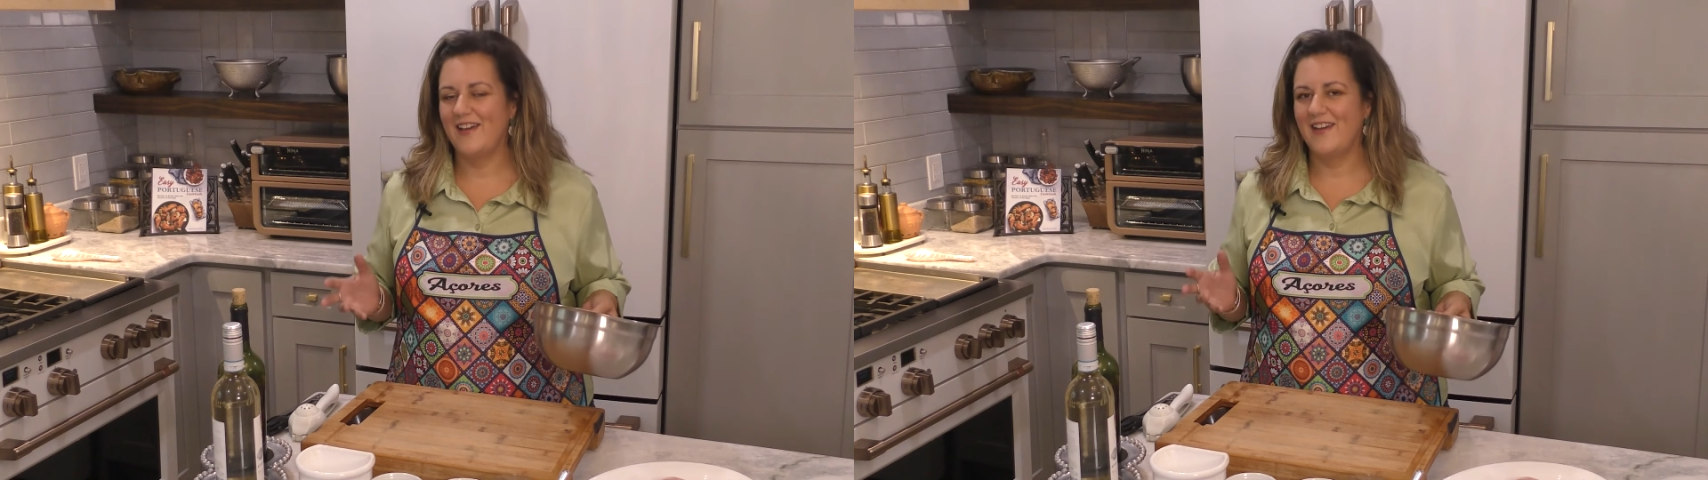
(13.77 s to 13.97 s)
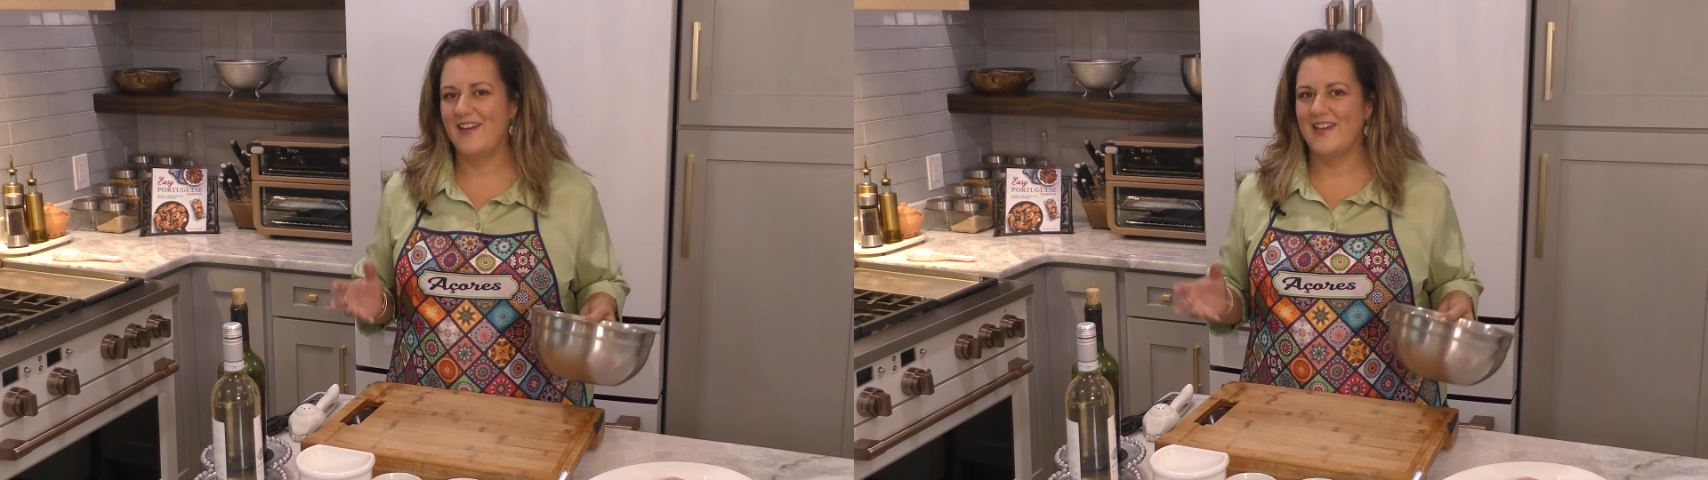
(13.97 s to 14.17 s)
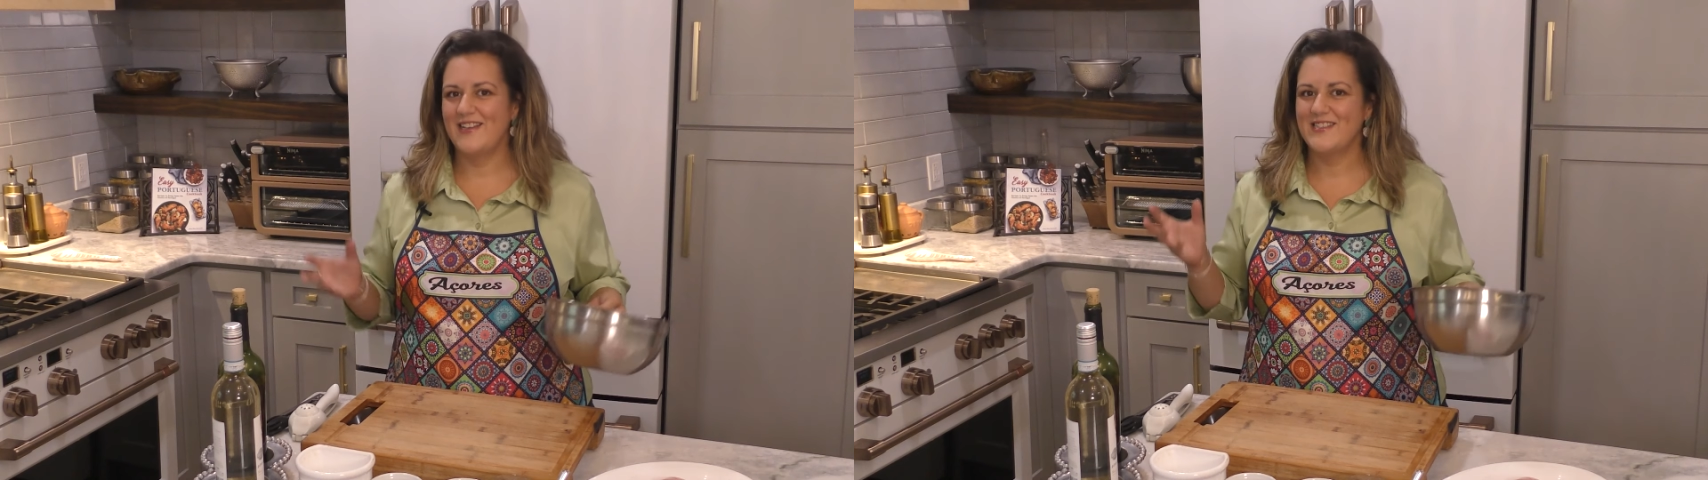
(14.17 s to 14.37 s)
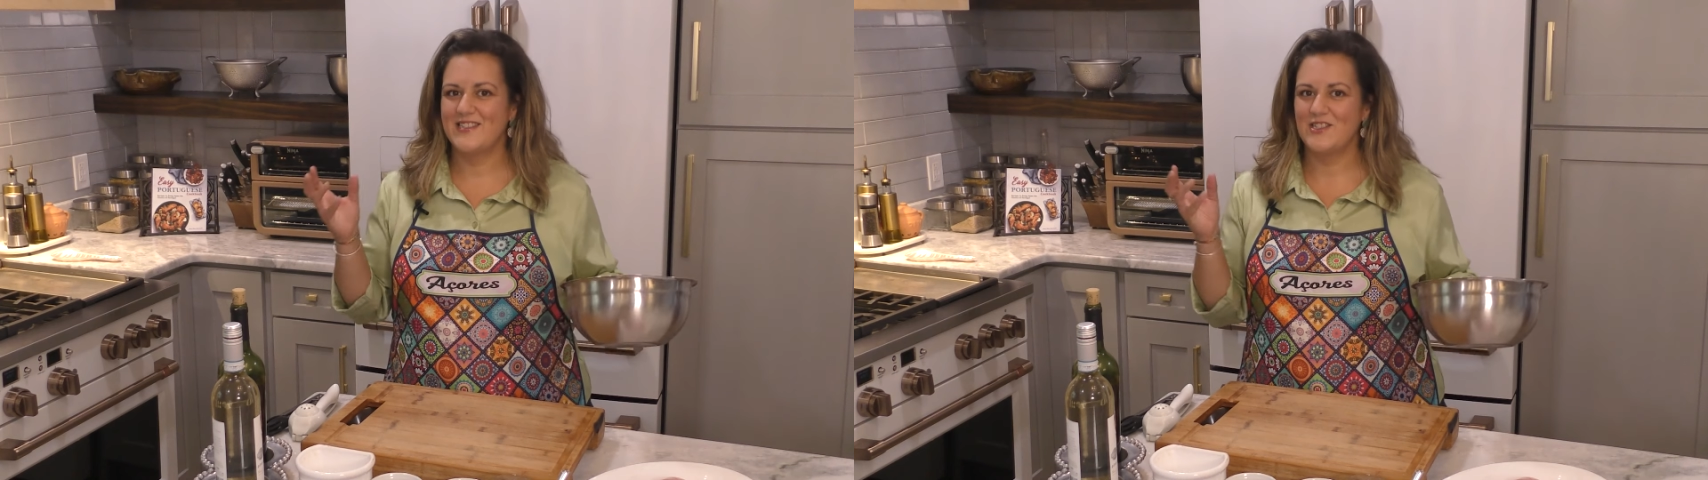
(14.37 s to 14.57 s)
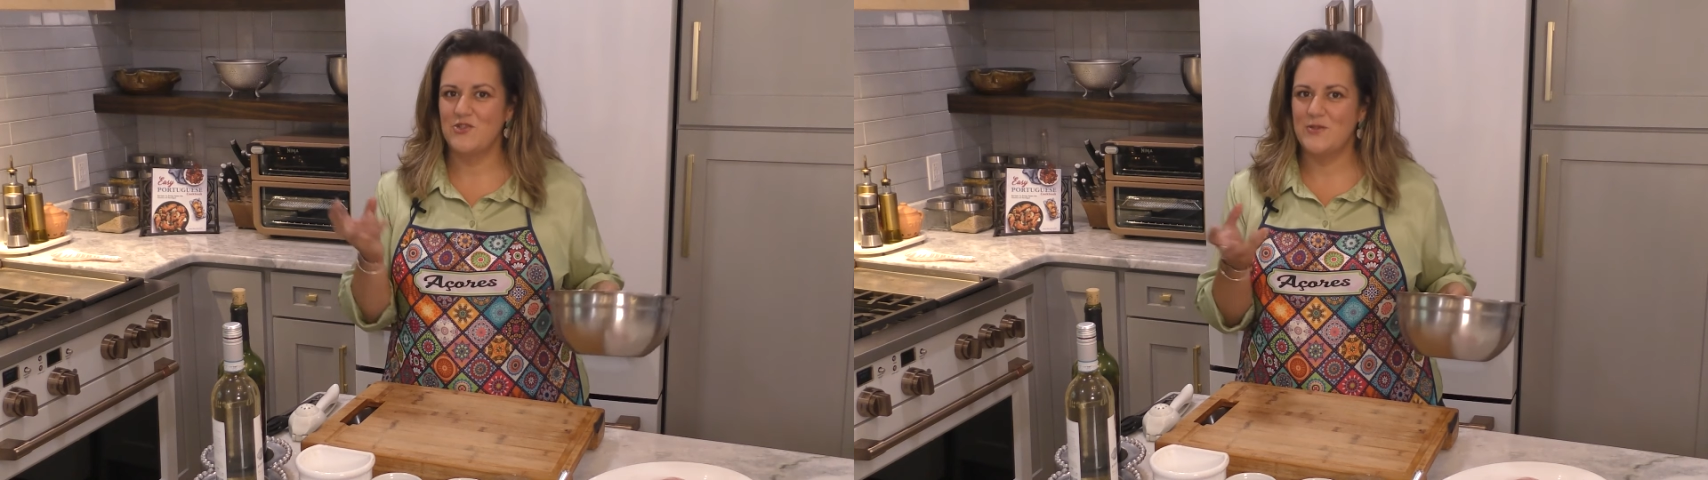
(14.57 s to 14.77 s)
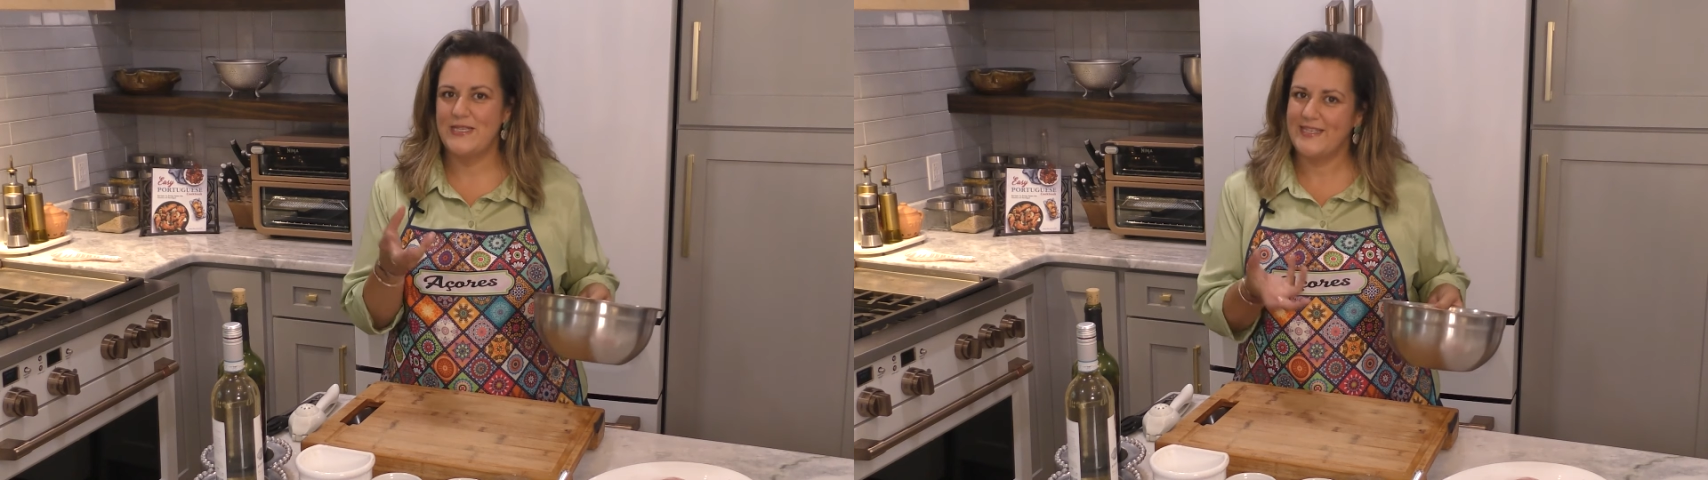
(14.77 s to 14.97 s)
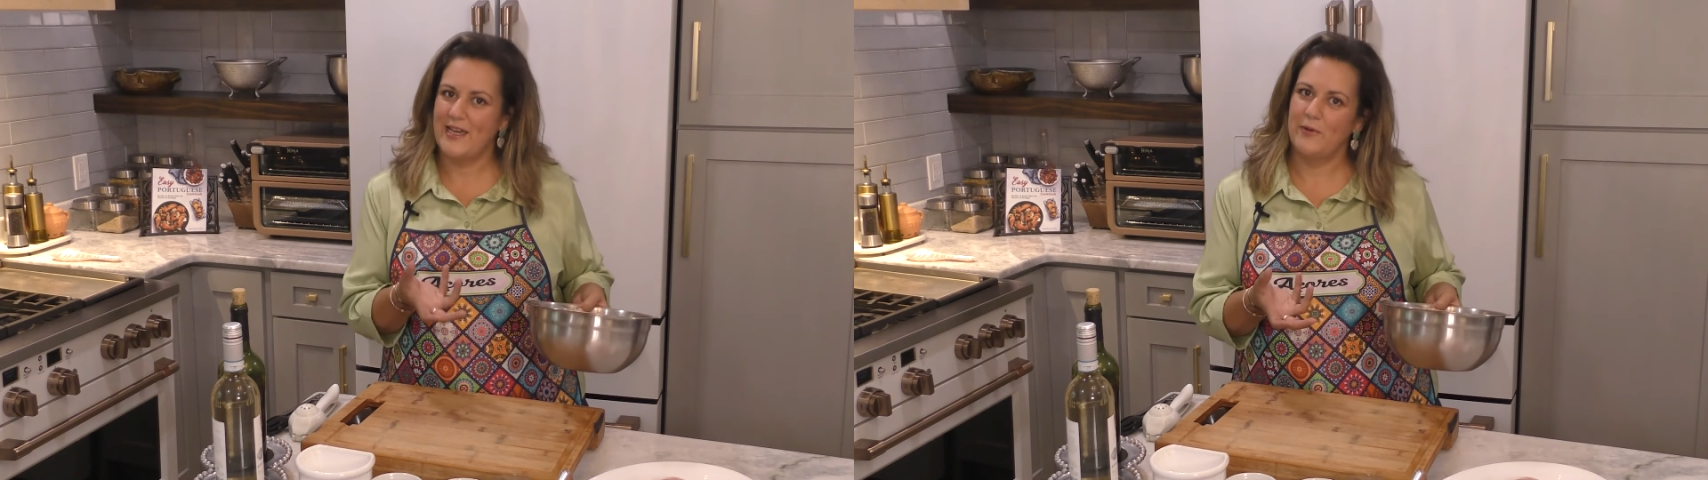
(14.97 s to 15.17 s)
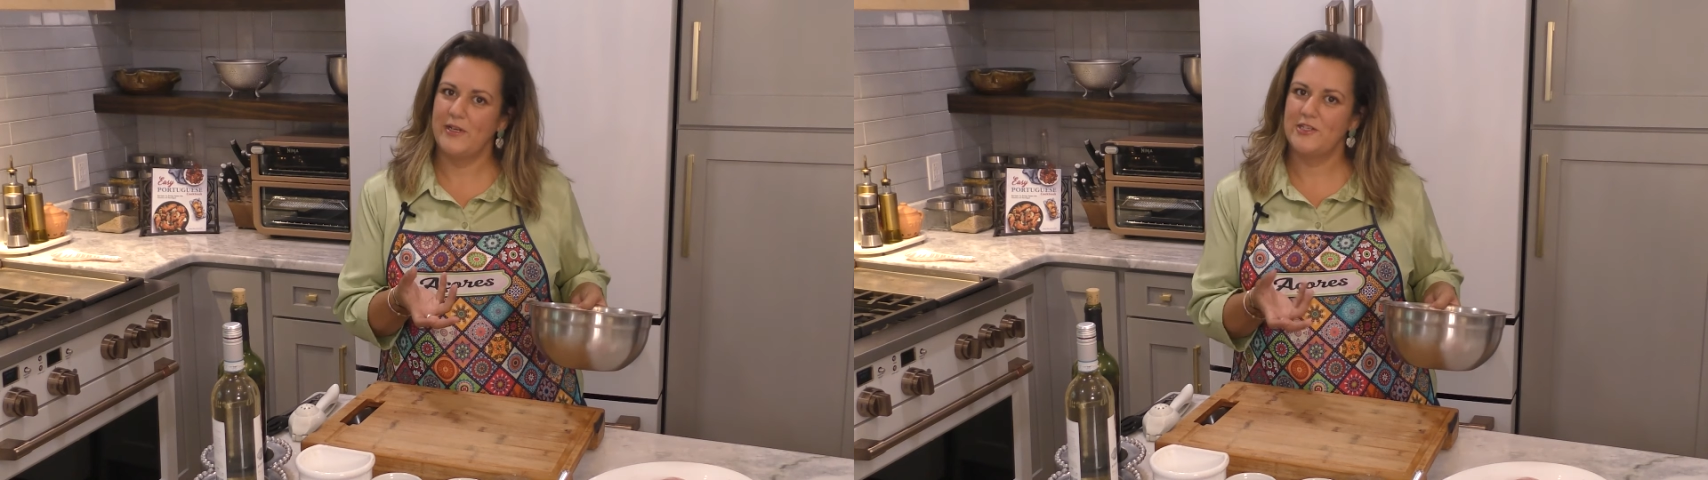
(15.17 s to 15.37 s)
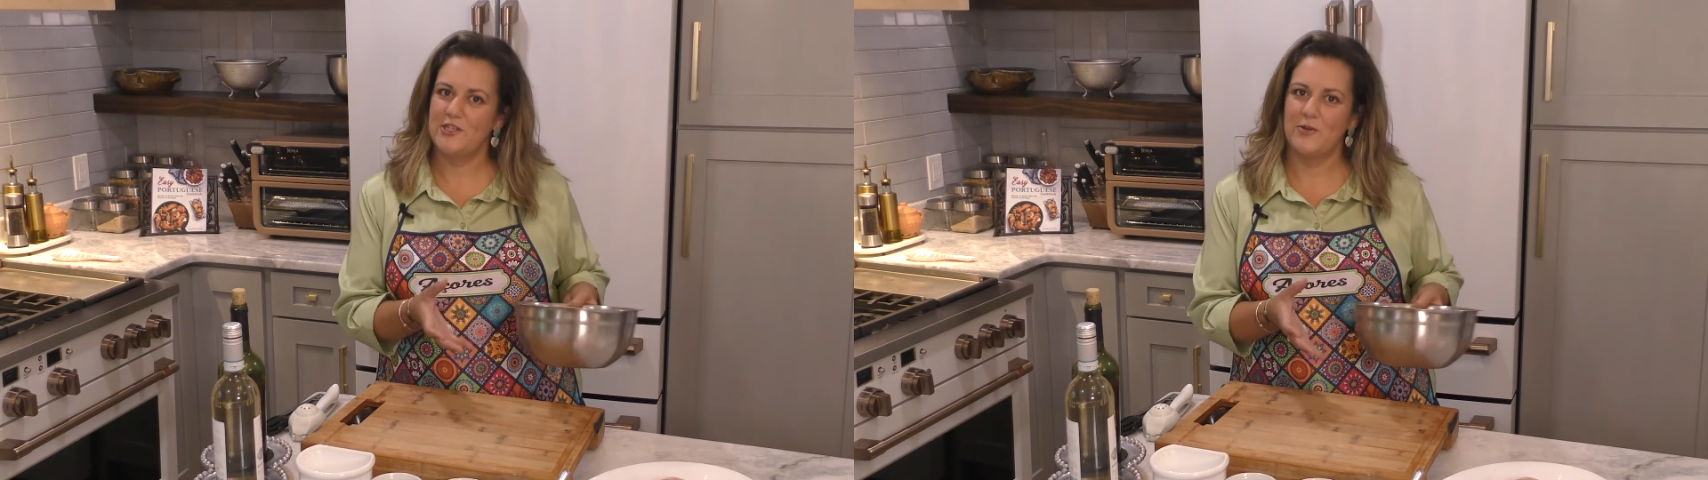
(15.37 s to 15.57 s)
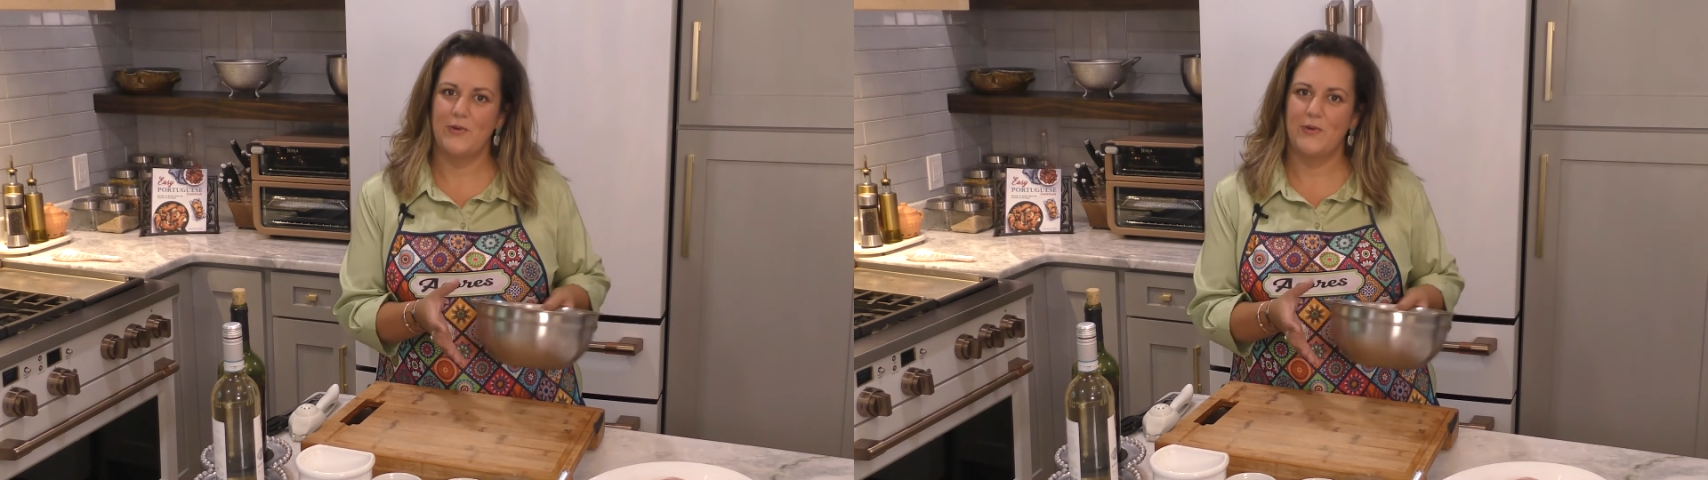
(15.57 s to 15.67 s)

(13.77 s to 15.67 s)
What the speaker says: a nice juicy sandwich